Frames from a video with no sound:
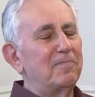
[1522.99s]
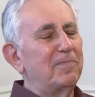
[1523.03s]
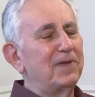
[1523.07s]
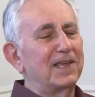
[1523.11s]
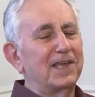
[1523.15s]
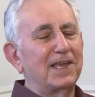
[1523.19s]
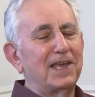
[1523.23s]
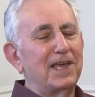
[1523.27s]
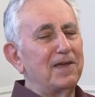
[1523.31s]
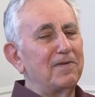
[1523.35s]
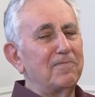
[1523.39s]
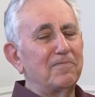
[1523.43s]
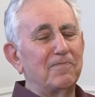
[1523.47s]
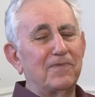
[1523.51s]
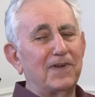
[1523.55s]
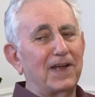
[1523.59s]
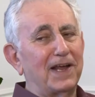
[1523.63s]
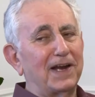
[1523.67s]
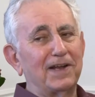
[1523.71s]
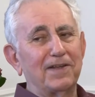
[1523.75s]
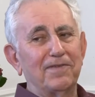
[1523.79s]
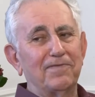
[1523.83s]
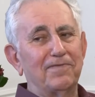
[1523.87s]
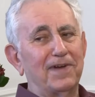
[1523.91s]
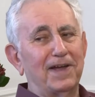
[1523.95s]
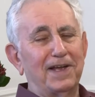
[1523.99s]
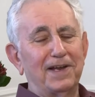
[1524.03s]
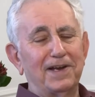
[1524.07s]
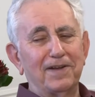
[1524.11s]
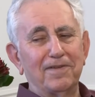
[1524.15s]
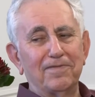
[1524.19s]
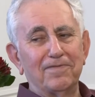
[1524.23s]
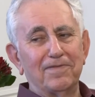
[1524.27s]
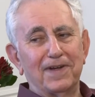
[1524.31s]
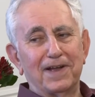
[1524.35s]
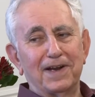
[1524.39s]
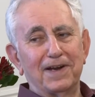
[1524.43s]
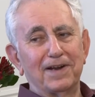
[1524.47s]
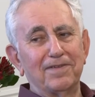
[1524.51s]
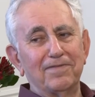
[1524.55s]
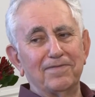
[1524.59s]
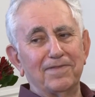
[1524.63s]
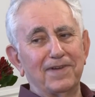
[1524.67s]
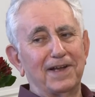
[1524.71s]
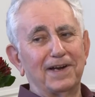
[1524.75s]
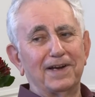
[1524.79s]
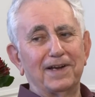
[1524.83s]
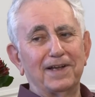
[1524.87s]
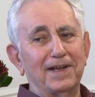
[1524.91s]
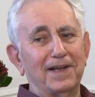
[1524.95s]
became very, very, very,
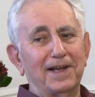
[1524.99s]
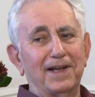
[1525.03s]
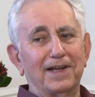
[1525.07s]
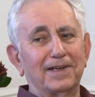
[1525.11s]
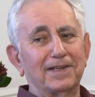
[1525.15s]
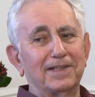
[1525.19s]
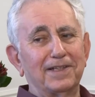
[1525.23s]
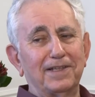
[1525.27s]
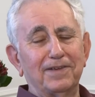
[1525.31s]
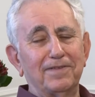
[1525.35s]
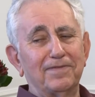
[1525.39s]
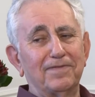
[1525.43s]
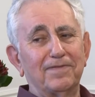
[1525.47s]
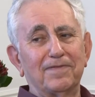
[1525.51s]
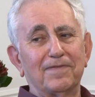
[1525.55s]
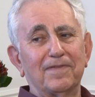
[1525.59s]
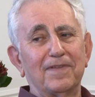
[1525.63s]
very active.